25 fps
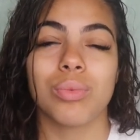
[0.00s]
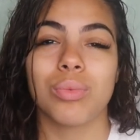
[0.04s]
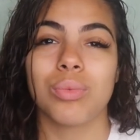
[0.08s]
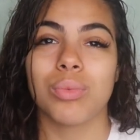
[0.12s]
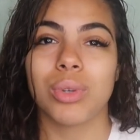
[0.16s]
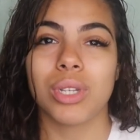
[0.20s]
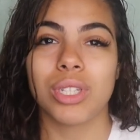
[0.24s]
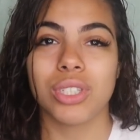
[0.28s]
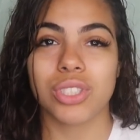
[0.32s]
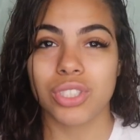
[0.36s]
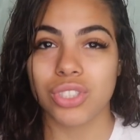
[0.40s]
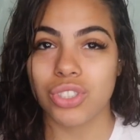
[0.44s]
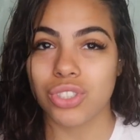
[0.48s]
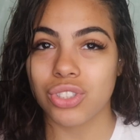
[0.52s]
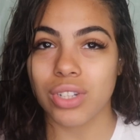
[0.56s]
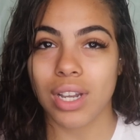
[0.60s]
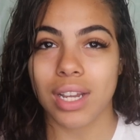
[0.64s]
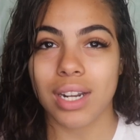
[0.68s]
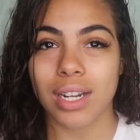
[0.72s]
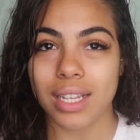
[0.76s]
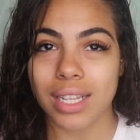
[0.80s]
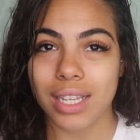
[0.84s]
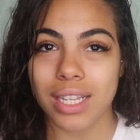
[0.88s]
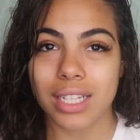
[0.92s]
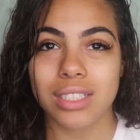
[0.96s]
we just
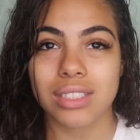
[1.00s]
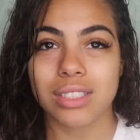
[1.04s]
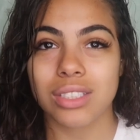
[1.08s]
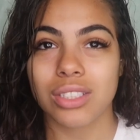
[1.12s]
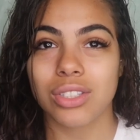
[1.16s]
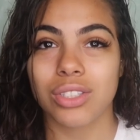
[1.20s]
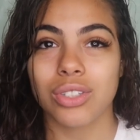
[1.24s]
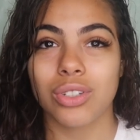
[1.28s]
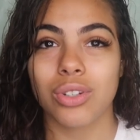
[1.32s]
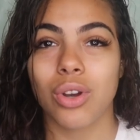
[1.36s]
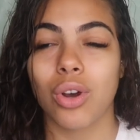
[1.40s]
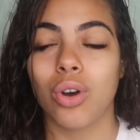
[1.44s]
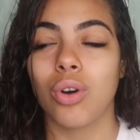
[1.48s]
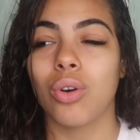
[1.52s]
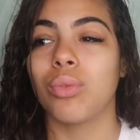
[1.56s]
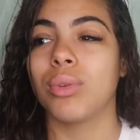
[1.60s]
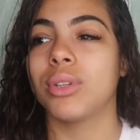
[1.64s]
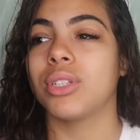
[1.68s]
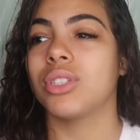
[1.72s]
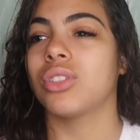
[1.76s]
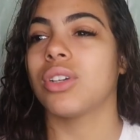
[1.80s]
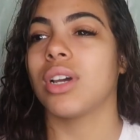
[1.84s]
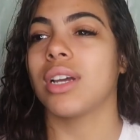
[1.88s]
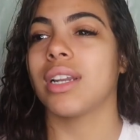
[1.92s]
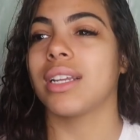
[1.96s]
trying to get to the goal.
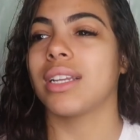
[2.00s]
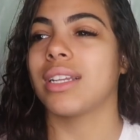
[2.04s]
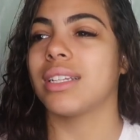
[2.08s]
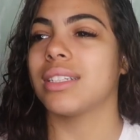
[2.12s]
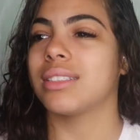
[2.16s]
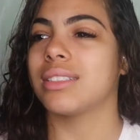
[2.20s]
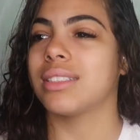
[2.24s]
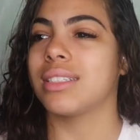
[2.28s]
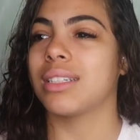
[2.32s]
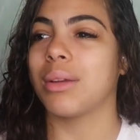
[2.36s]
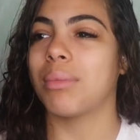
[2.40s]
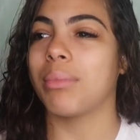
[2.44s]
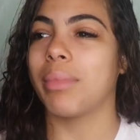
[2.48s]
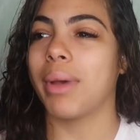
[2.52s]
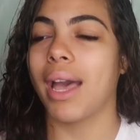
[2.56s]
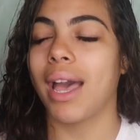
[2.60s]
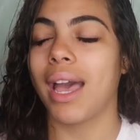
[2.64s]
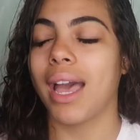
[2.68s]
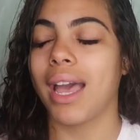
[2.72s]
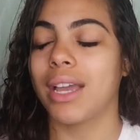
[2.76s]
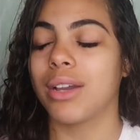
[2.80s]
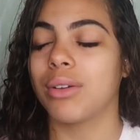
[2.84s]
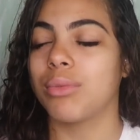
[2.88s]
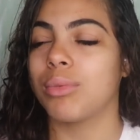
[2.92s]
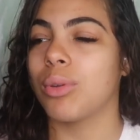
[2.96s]
We trying to get to the
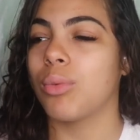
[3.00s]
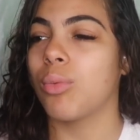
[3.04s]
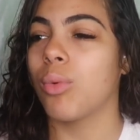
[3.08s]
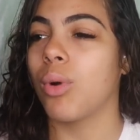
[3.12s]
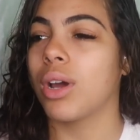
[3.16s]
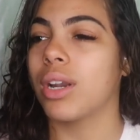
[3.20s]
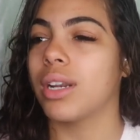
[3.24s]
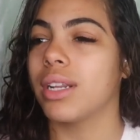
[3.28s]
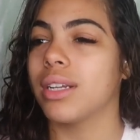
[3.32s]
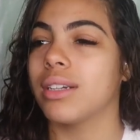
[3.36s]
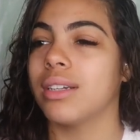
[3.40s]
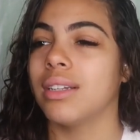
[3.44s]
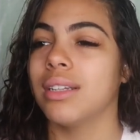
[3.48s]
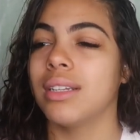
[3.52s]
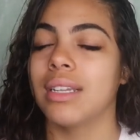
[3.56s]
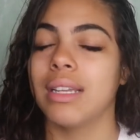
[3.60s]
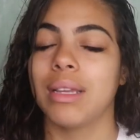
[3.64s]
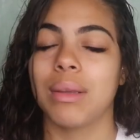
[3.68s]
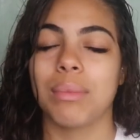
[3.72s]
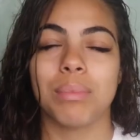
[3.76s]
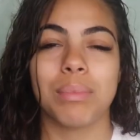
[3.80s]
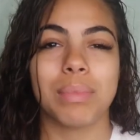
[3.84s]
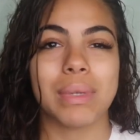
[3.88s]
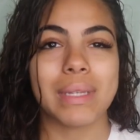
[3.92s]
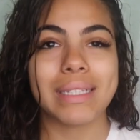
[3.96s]
bag. We want
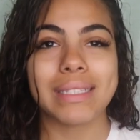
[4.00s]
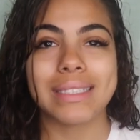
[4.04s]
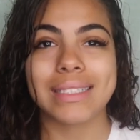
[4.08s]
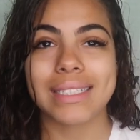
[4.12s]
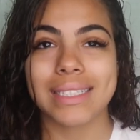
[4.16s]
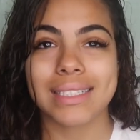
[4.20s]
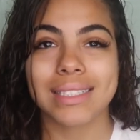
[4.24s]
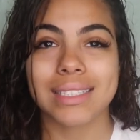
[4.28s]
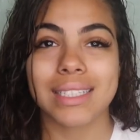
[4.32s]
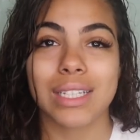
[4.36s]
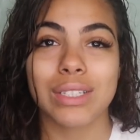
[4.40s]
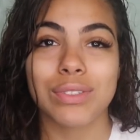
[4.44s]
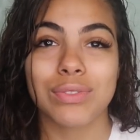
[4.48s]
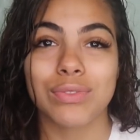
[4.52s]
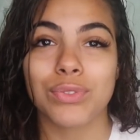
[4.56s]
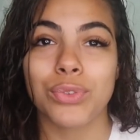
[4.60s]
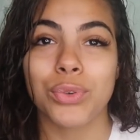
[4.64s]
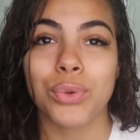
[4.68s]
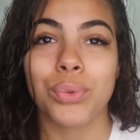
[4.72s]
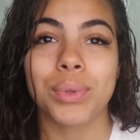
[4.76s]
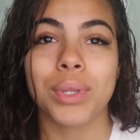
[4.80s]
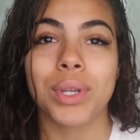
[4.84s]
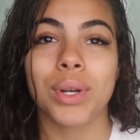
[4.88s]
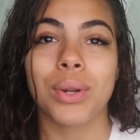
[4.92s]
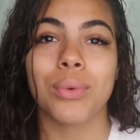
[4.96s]
to be
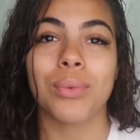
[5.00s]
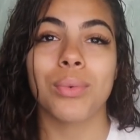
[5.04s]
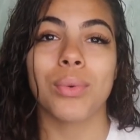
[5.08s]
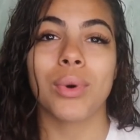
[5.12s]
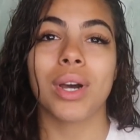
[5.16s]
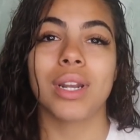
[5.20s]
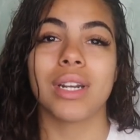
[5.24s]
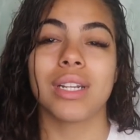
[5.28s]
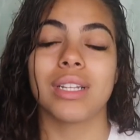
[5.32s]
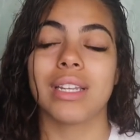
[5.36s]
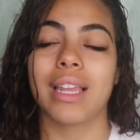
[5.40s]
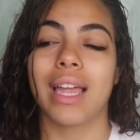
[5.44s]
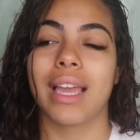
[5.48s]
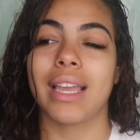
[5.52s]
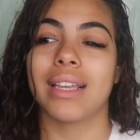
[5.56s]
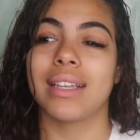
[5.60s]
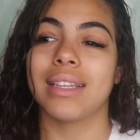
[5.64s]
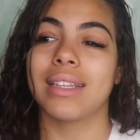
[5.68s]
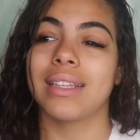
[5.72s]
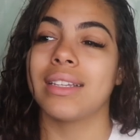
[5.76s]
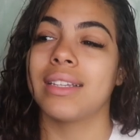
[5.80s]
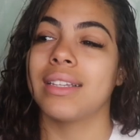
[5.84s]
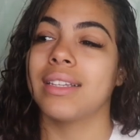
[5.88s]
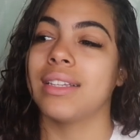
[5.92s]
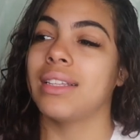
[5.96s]
successful. We don't want to
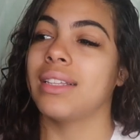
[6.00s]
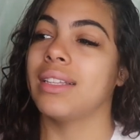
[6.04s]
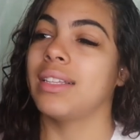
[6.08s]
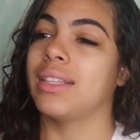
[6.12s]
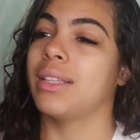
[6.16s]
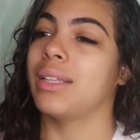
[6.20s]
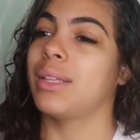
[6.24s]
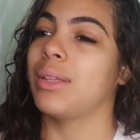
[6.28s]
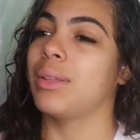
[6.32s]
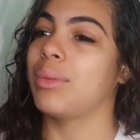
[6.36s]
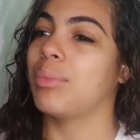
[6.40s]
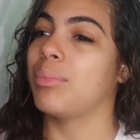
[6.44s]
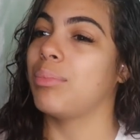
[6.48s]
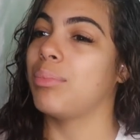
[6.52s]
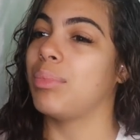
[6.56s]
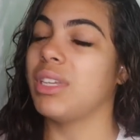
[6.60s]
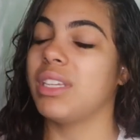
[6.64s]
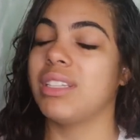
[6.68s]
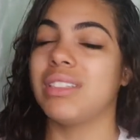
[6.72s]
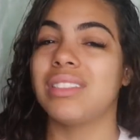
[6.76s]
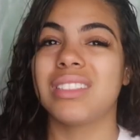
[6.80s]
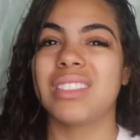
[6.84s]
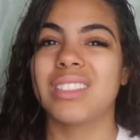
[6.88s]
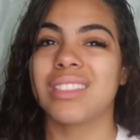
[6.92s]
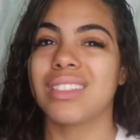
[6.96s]
like
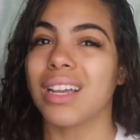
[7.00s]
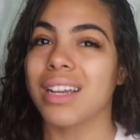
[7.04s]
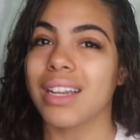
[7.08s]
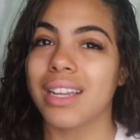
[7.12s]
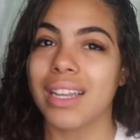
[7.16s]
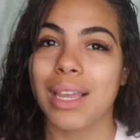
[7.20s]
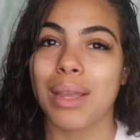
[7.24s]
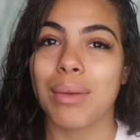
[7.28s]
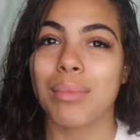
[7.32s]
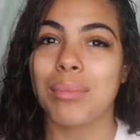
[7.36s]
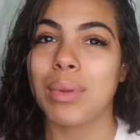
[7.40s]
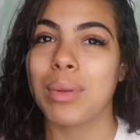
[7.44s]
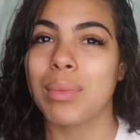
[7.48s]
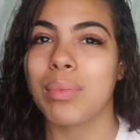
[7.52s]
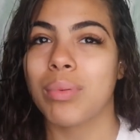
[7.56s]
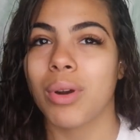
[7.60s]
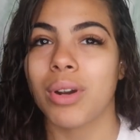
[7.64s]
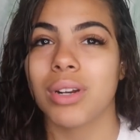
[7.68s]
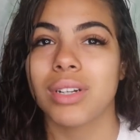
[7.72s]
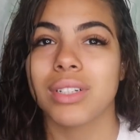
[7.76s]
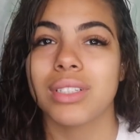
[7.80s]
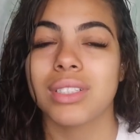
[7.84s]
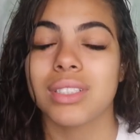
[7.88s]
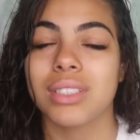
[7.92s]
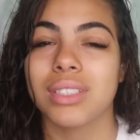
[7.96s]
be stuck and be
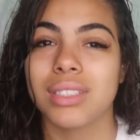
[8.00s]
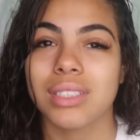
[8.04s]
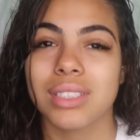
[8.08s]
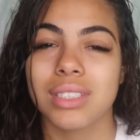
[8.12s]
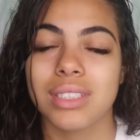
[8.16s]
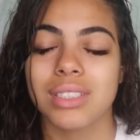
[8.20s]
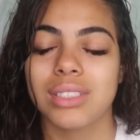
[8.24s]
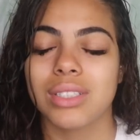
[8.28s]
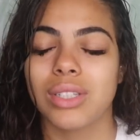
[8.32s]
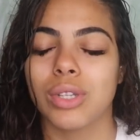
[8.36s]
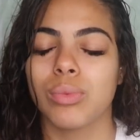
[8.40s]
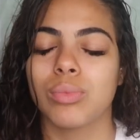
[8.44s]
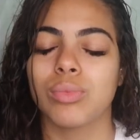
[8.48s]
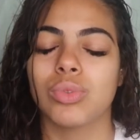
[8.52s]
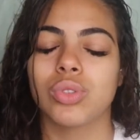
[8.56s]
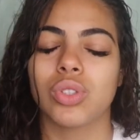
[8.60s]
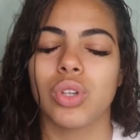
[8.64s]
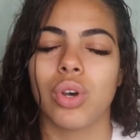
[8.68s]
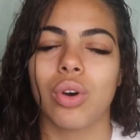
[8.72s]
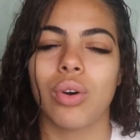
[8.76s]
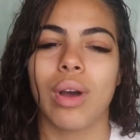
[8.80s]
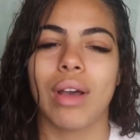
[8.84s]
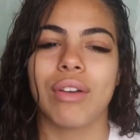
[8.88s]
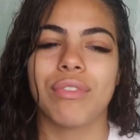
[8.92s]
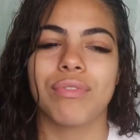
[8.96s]
part of the system.
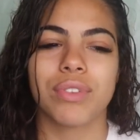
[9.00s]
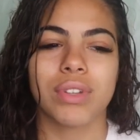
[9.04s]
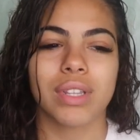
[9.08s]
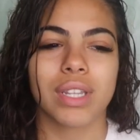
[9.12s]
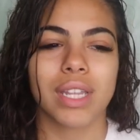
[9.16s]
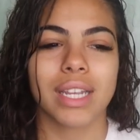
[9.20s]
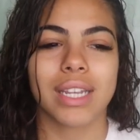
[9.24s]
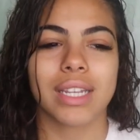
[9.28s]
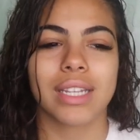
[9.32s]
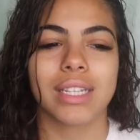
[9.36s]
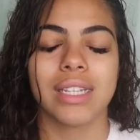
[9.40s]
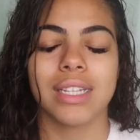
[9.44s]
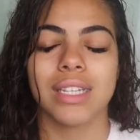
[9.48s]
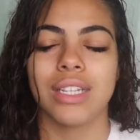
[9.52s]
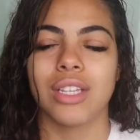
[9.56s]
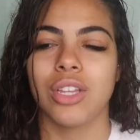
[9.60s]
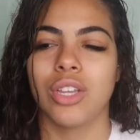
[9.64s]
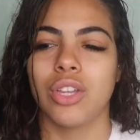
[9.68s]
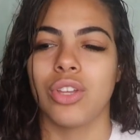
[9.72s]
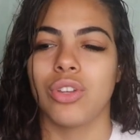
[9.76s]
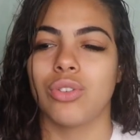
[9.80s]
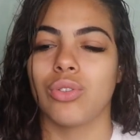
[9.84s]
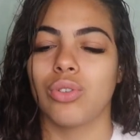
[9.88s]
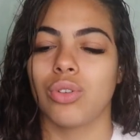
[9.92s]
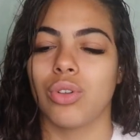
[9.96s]
So I feel like,
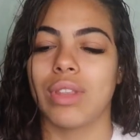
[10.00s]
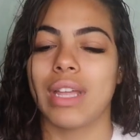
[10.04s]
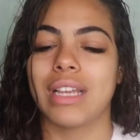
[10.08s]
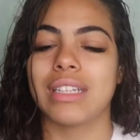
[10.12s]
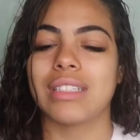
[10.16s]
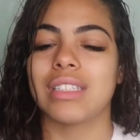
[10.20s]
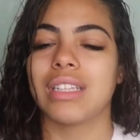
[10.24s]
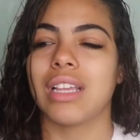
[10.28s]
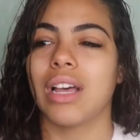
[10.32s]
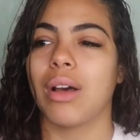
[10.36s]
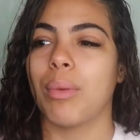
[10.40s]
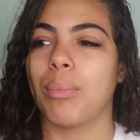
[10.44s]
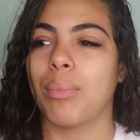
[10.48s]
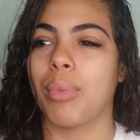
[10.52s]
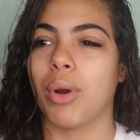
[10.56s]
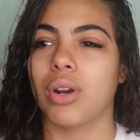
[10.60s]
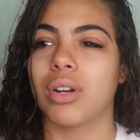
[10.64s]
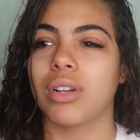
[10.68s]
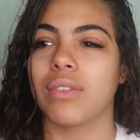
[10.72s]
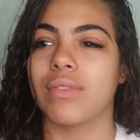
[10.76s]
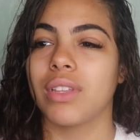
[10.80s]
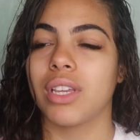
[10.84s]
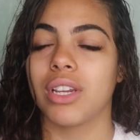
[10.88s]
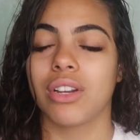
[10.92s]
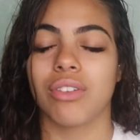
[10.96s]
you know, that's a
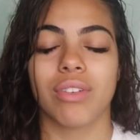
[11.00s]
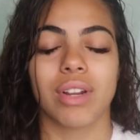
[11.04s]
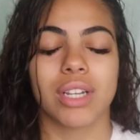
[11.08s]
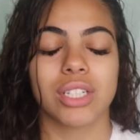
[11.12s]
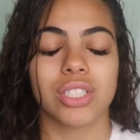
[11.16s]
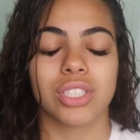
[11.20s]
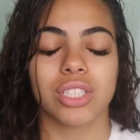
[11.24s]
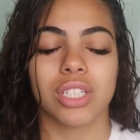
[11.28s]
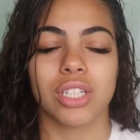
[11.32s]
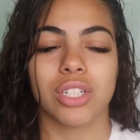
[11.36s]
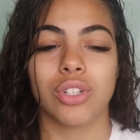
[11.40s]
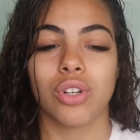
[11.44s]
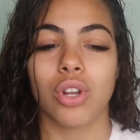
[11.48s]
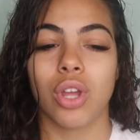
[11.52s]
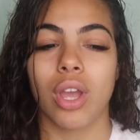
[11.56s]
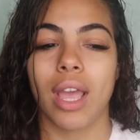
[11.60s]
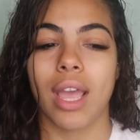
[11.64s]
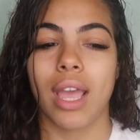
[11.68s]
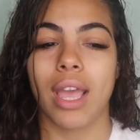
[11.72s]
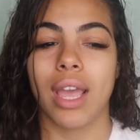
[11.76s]
part of the aggression.